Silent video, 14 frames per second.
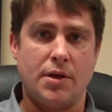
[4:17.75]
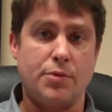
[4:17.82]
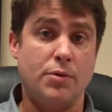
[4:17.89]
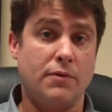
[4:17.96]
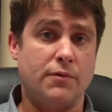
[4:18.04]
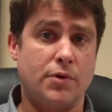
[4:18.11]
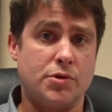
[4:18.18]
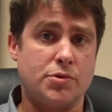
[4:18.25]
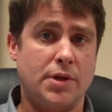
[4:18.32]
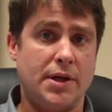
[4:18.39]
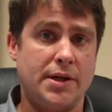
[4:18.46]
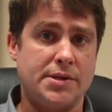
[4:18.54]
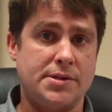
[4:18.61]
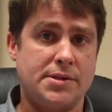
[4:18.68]
through a
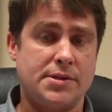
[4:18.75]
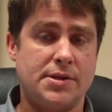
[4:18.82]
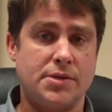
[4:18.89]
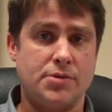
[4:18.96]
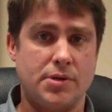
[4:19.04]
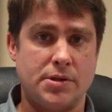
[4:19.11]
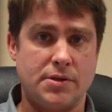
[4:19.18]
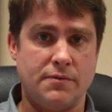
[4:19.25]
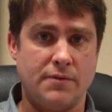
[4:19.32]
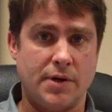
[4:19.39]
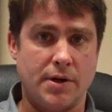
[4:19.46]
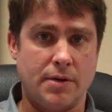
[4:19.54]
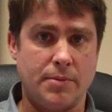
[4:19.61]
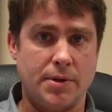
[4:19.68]
virtualized Citrix
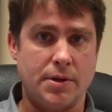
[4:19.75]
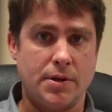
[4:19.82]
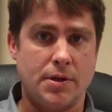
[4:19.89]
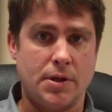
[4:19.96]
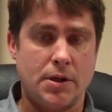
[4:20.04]
environment,